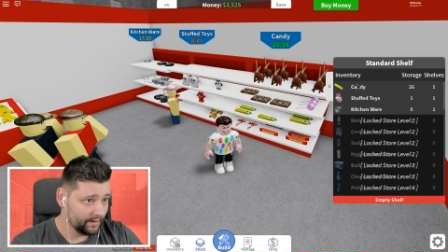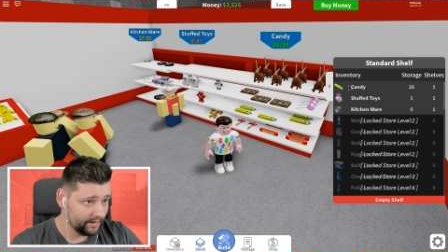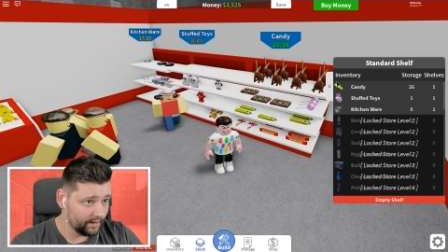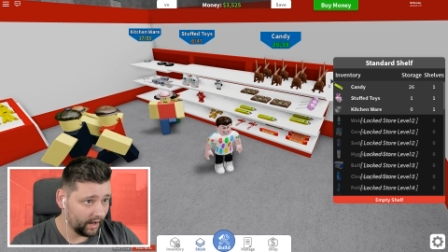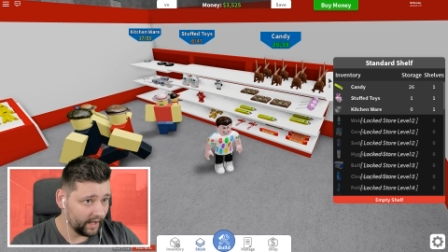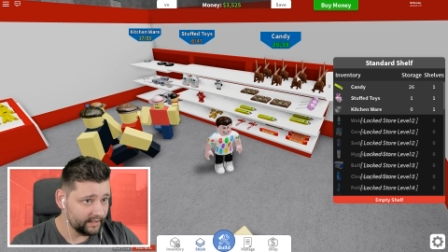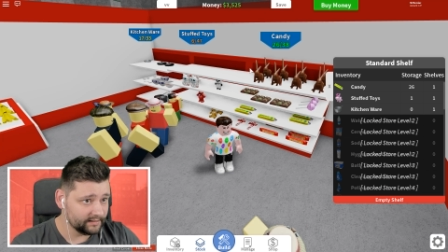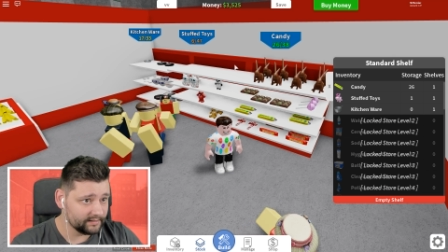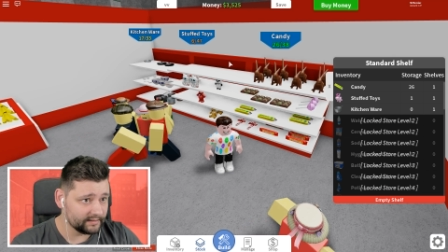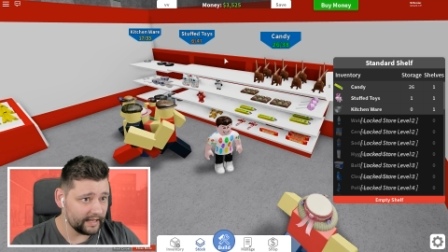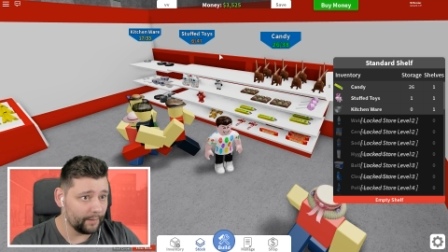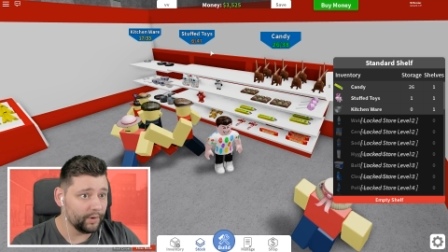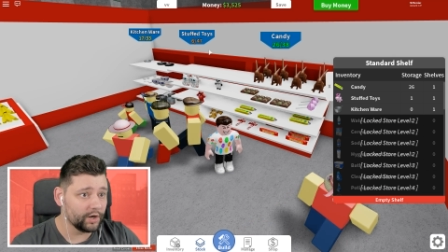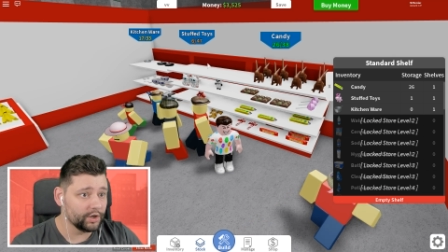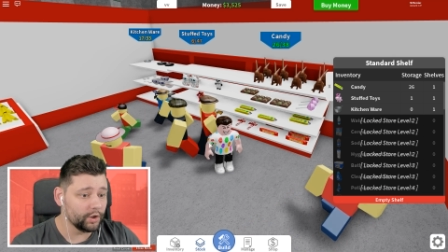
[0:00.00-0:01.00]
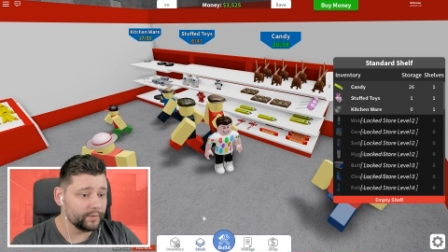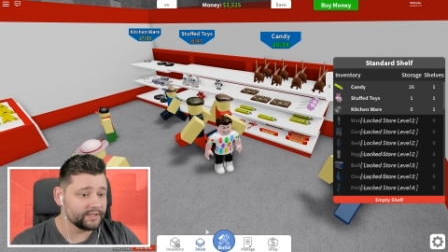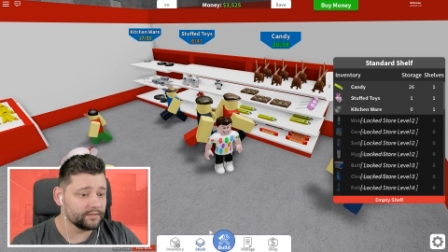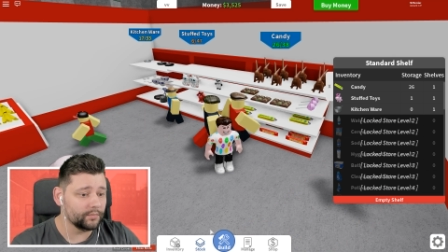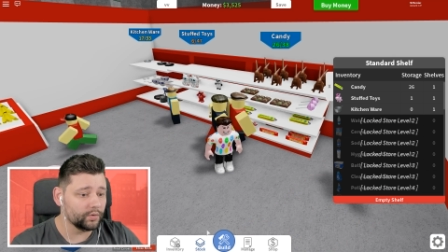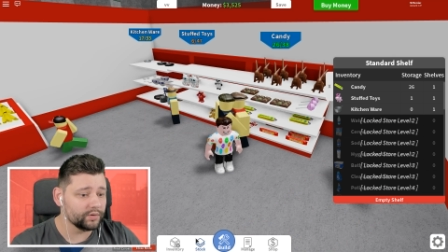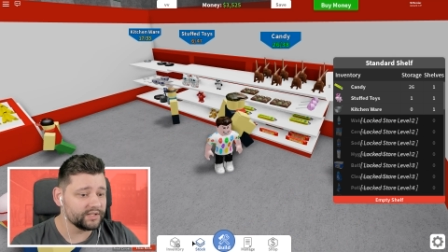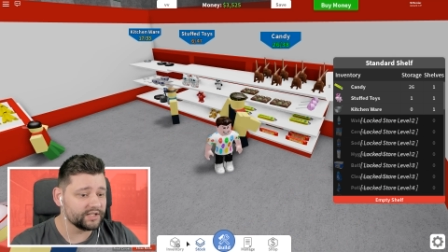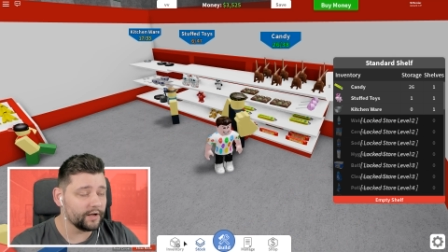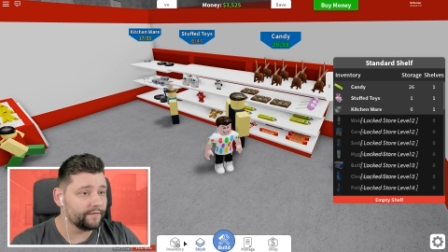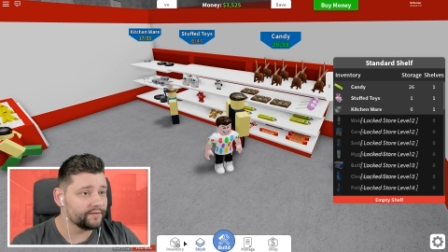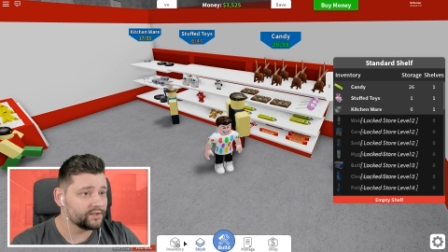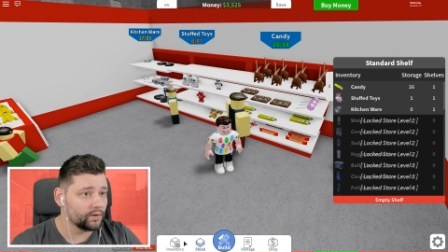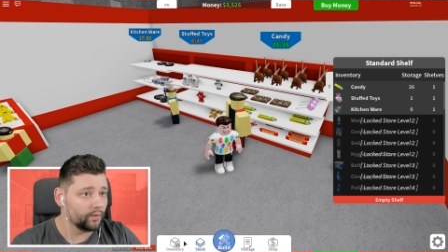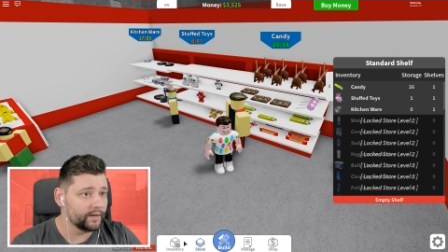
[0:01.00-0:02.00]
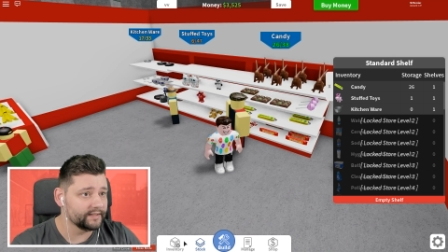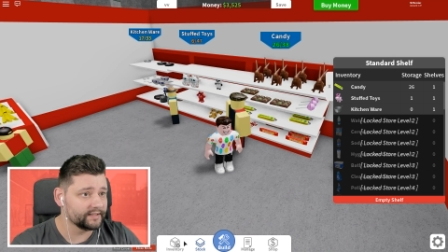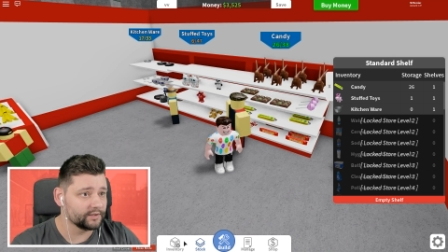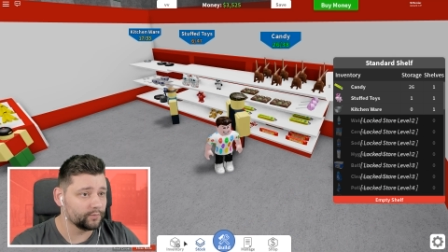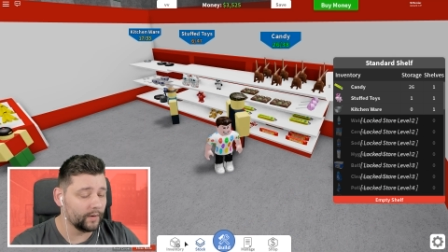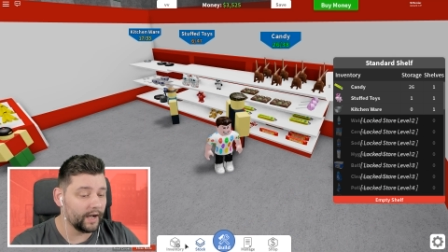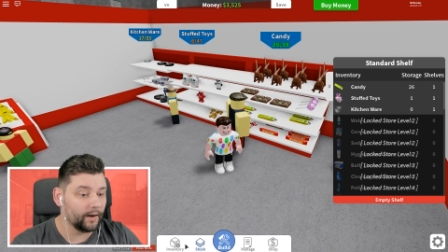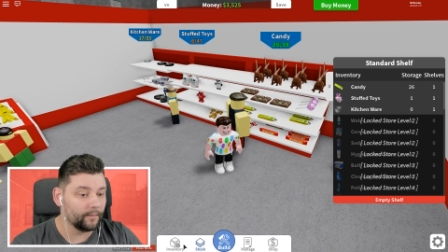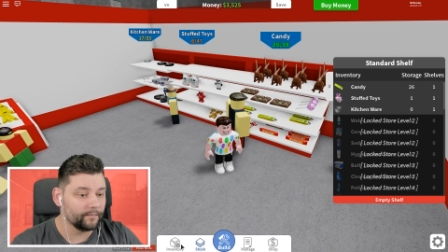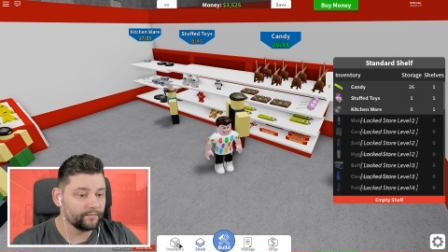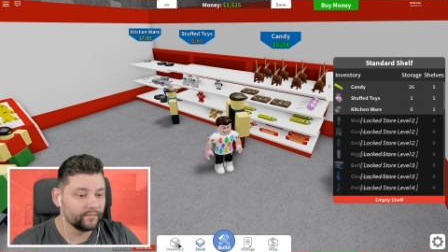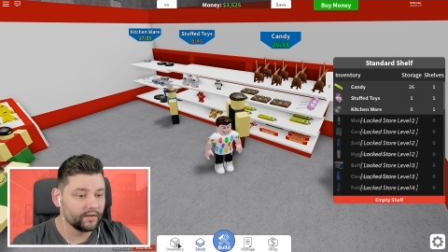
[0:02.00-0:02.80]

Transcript: Nice. And we could do with some more stuffed toys as well.